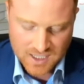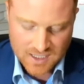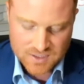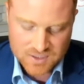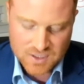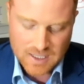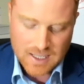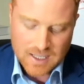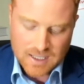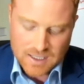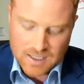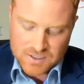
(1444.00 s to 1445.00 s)
has
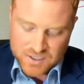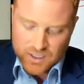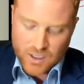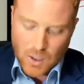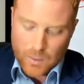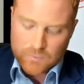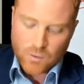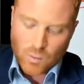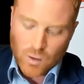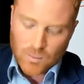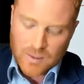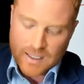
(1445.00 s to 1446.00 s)
instead of going for
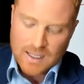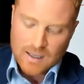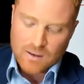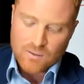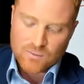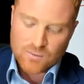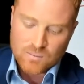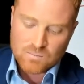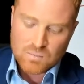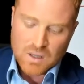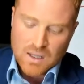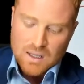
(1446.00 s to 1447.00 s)
what we love
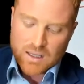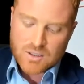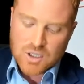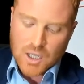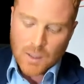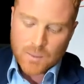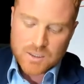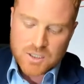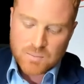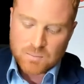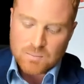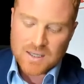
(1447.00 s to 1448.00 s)
it's going to
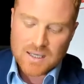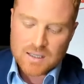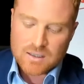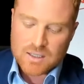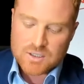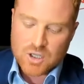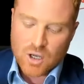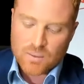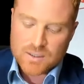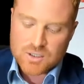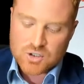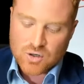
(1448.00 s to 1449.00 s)
be it's
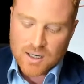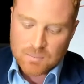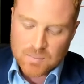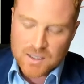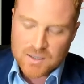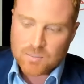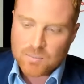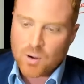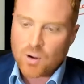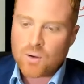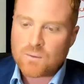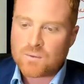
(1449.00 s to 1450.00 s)
going to try to be the
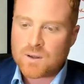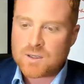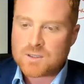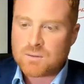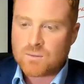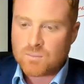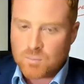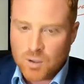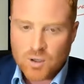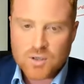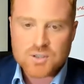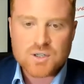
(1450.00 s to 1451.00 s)
perfect
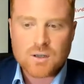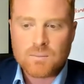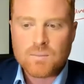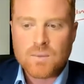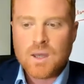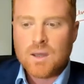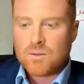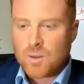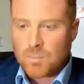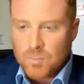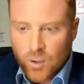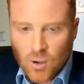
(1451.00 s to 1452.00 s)
person
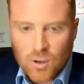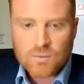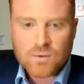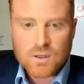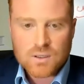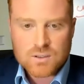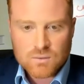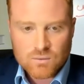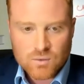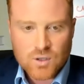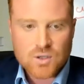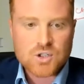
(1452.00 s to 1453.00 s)
the perfect
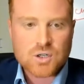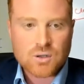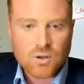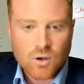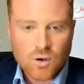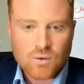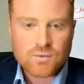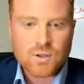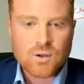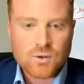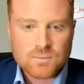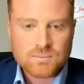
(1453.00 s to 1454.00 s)
version of
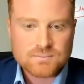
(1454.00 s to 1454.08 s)
you